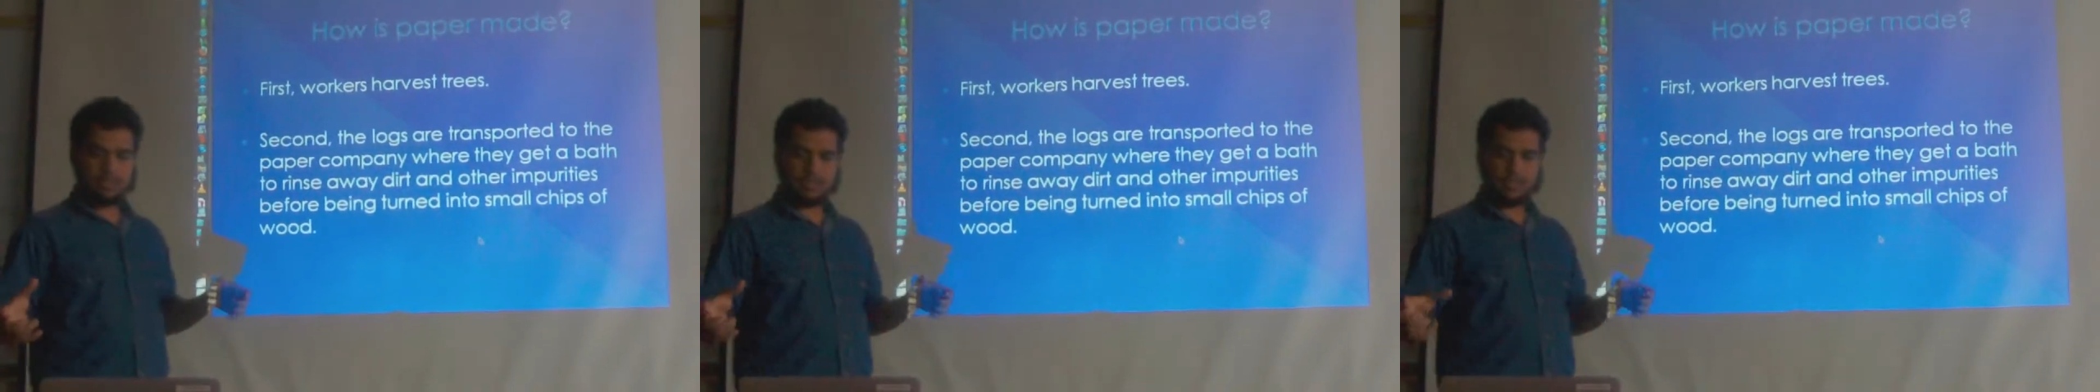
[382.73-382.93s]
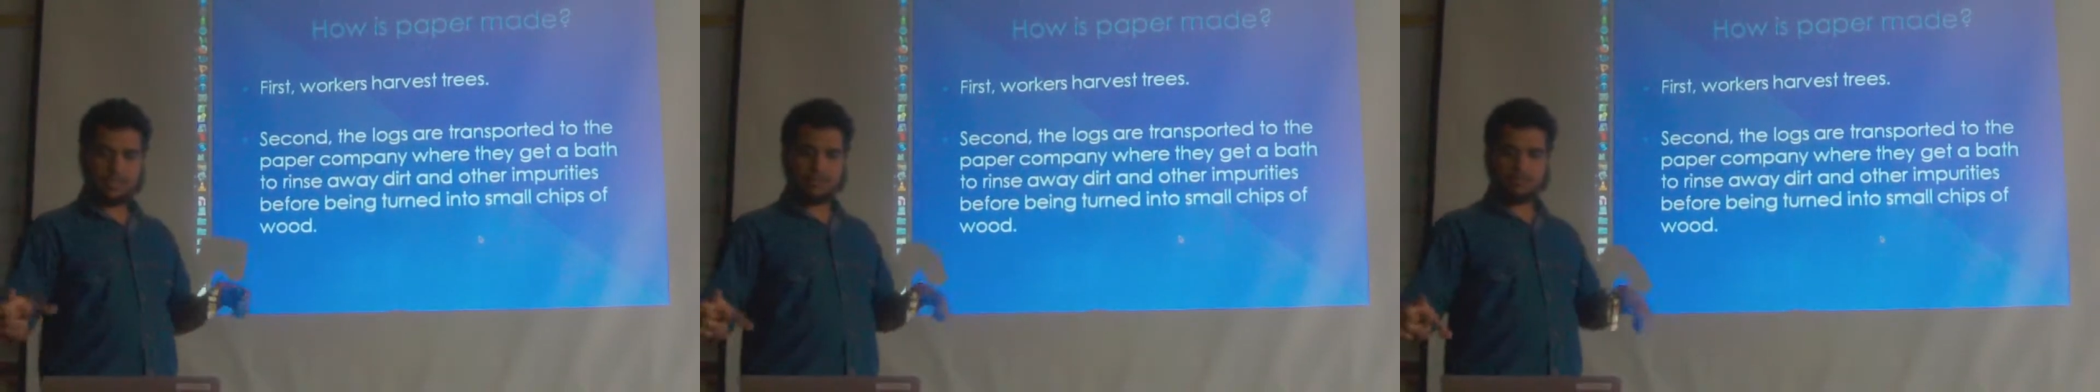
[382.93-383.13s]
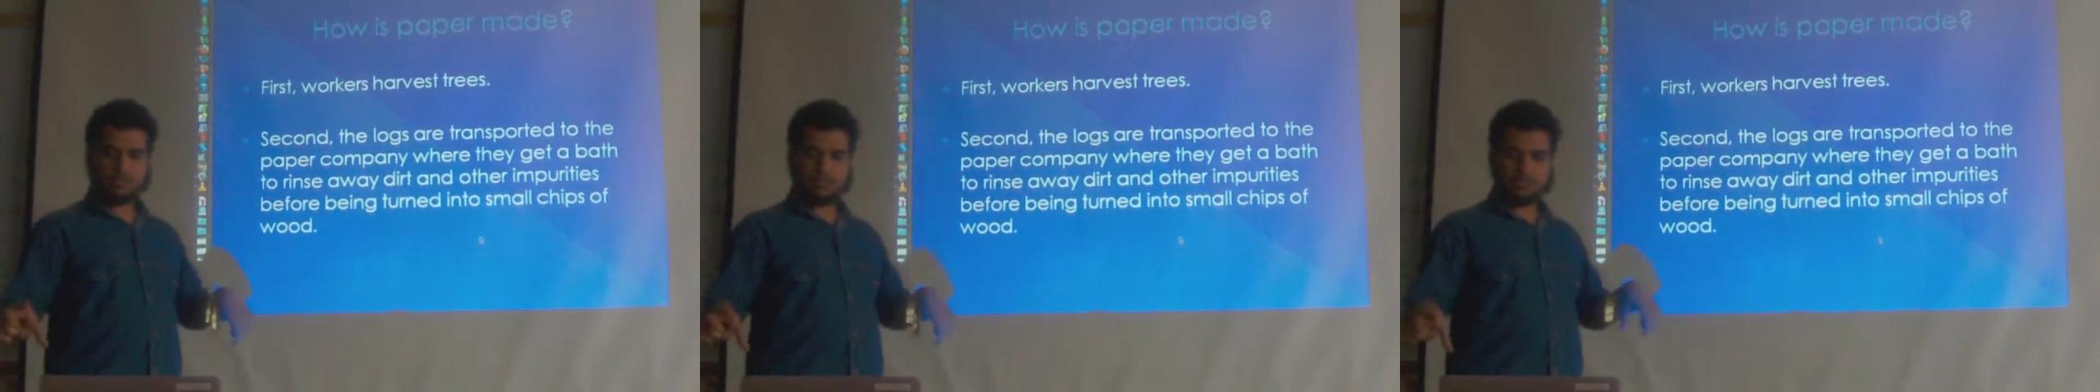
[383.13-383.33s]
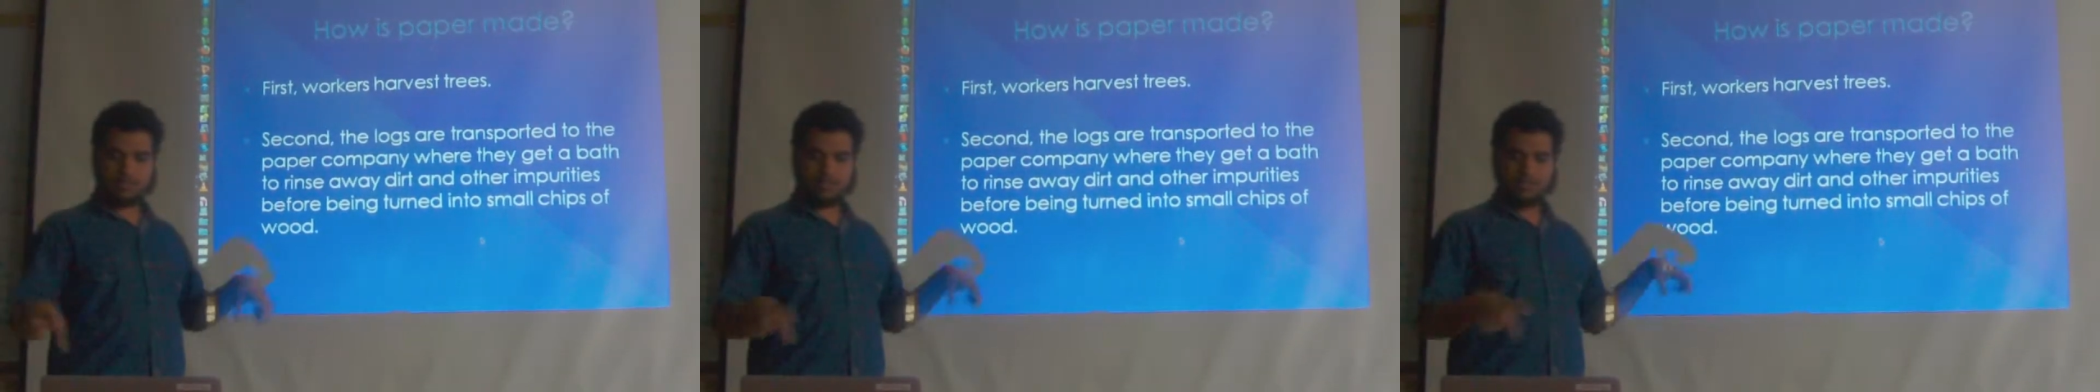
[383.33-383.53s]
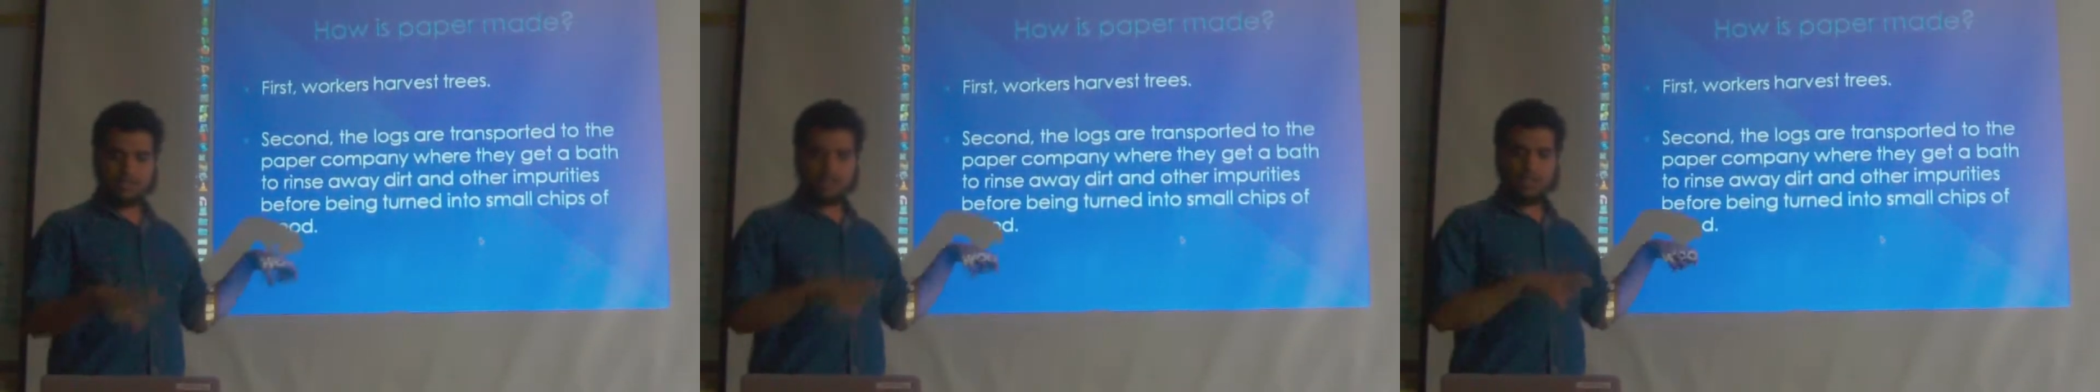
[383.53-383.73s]

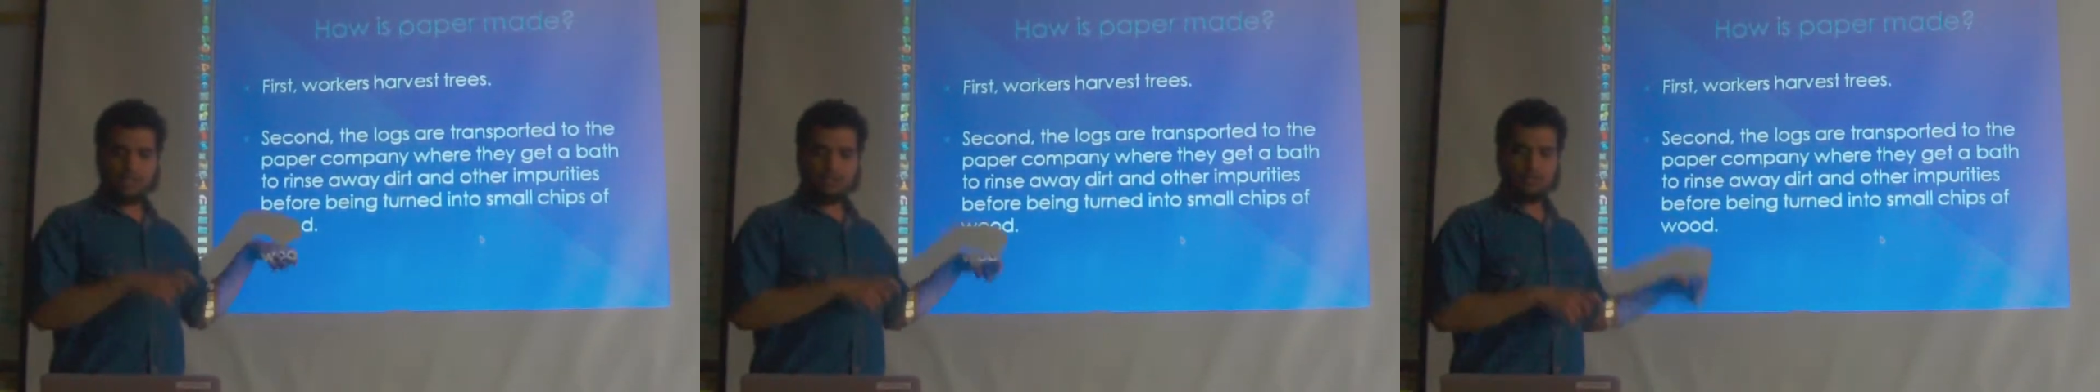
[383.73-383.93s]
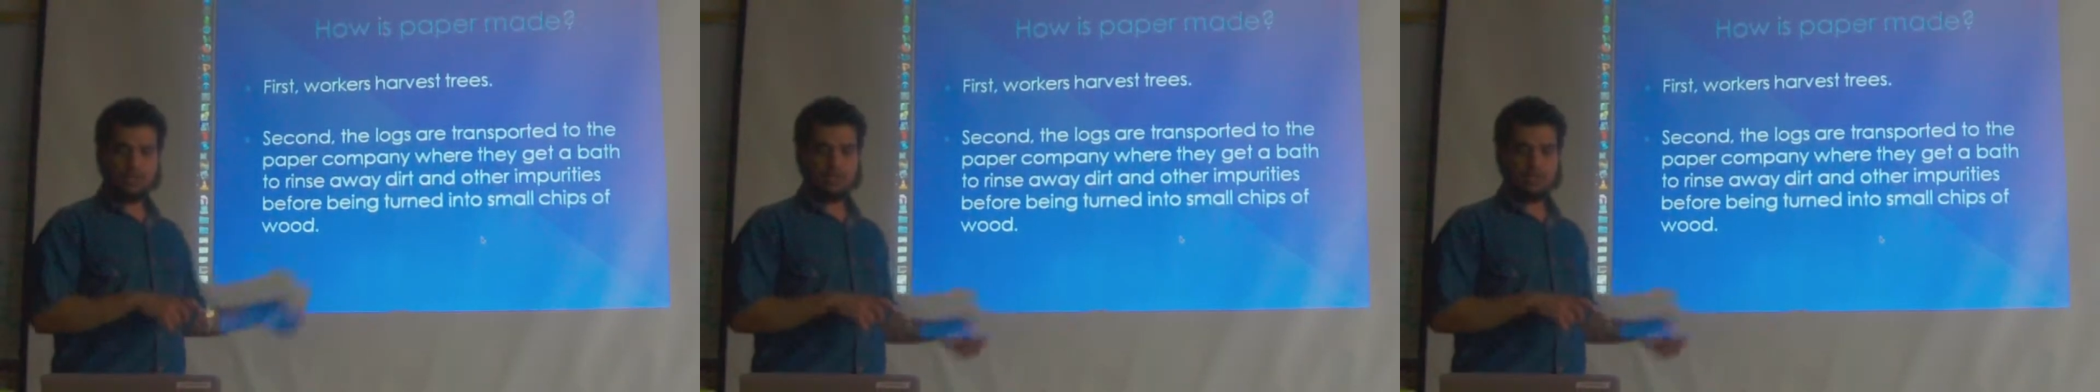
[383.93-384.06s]
transported to